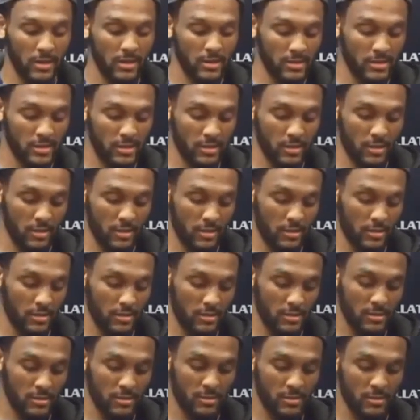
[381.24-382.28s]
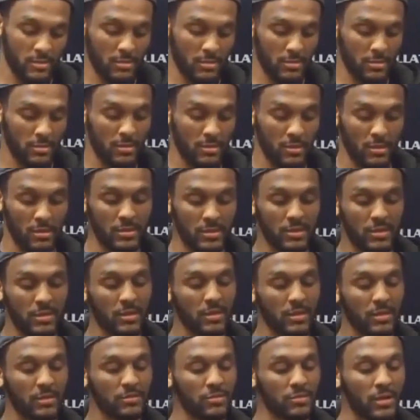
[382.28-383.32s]
Oh, that's pretty cool. This
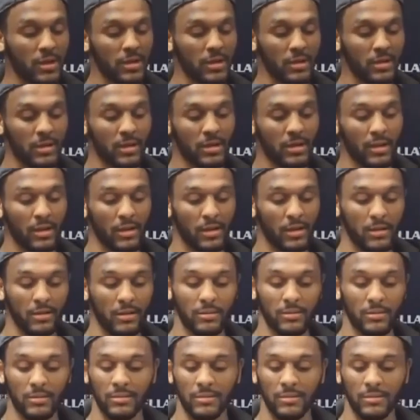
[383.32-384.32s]
thing's ready to go.